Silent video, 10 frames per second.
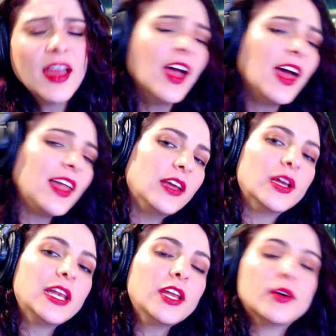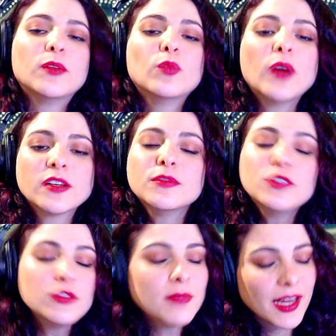Hello, hello, and welcome
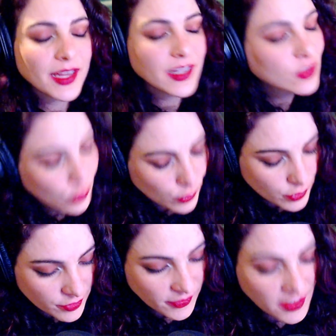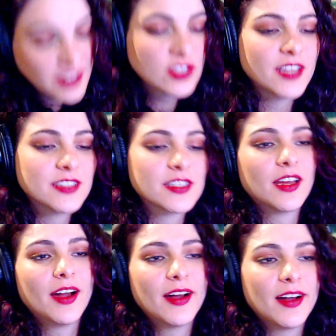to my corner of the internet.
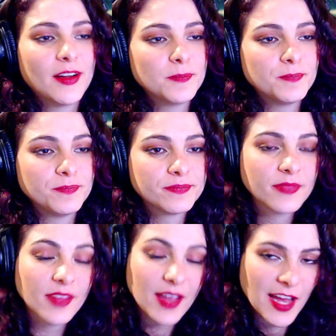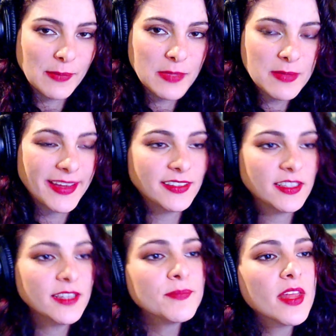I'd be Mandy.